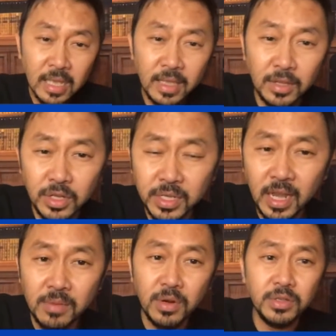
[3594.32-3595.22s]
that just
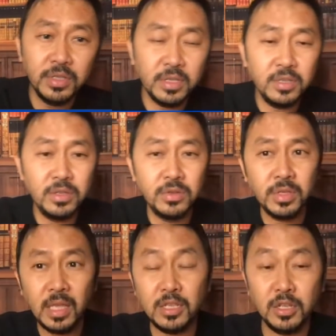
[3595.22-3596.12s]
got emergency
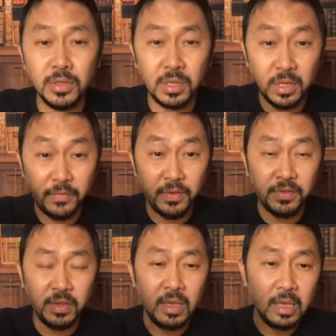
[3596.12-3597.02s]
use that shows a
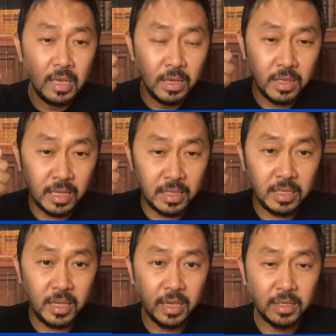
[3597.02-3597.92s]
difference that
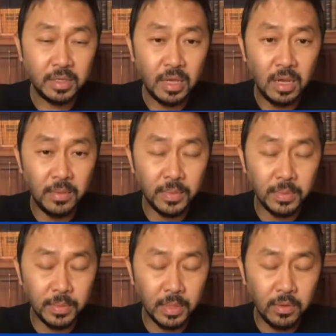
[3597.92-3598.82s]
detects
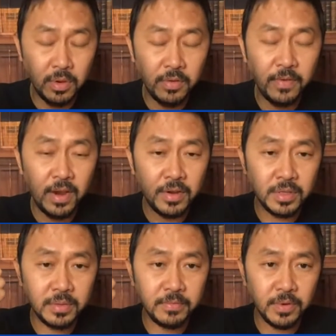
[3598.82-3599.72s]

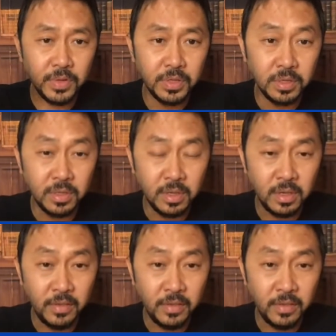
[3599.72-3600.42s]
coronavirus versus the